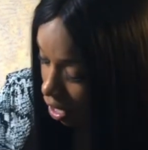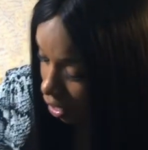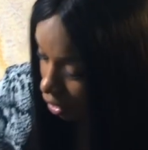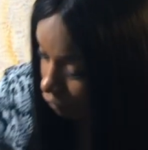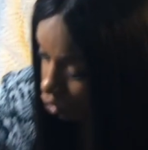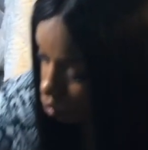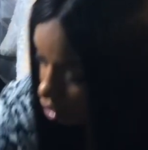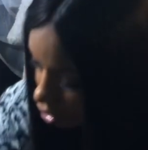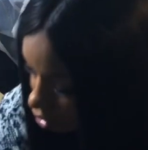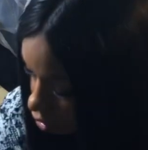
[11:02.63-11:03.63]
And if you
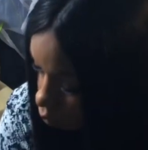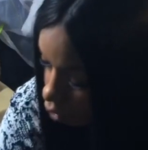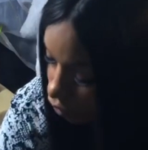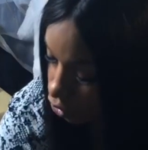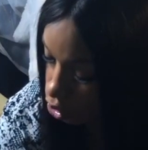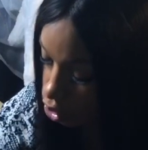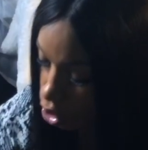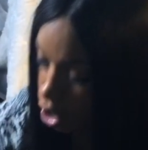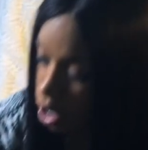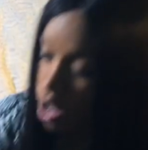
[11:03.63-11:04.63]
get them with
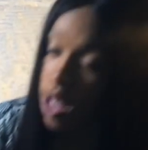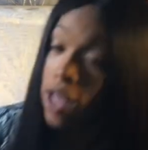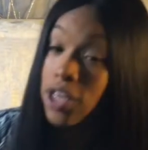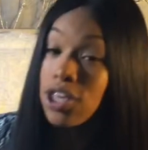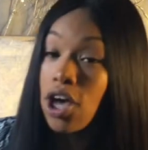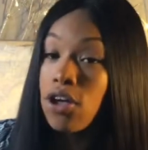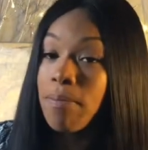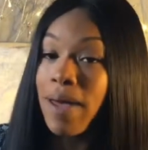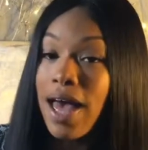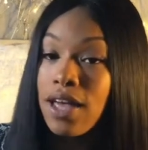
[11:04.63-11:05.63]
your yoga
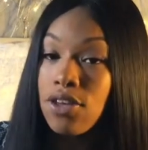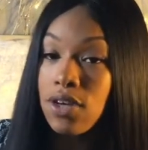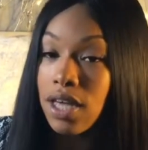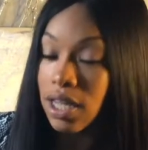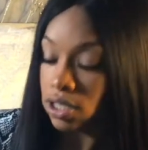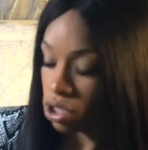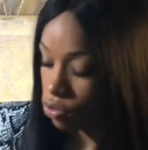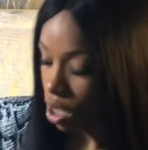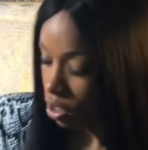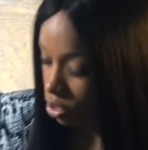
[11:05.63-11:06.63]
mat, you can get
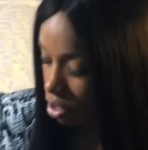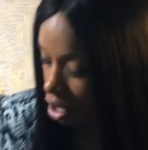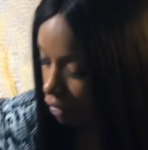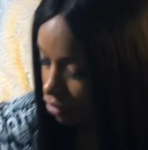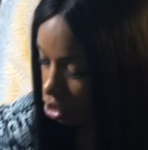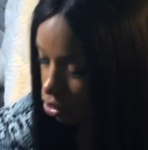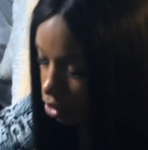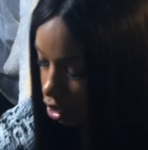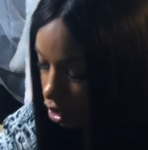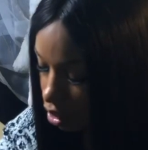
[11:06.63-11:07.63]
$2 off. So you
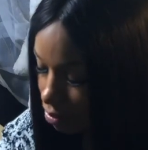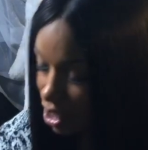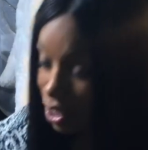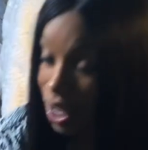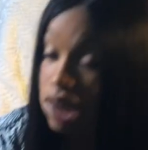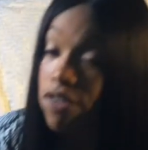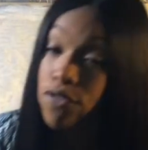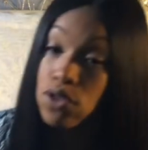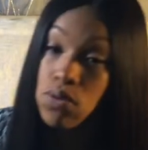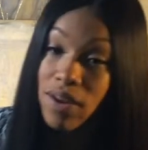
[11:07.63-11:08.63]
can get them together
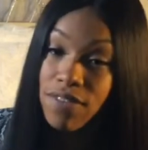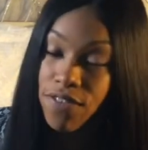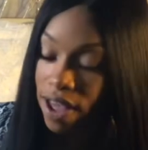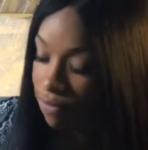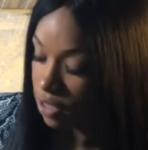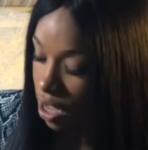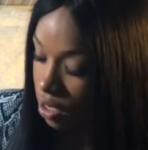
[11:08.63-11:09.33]
for $25.